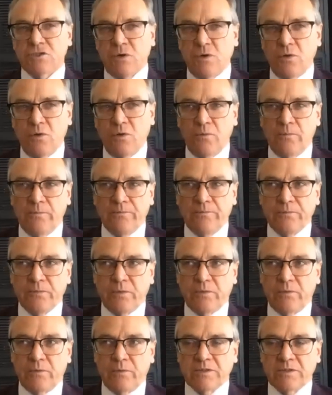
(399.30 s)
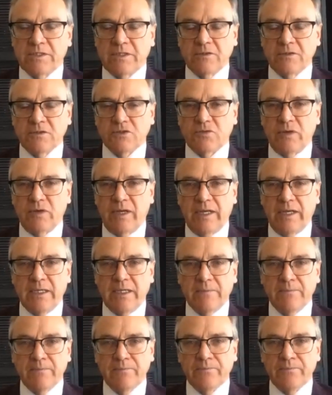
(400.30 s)
So we're still
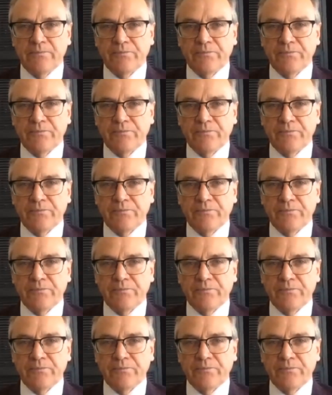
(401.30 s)
drilling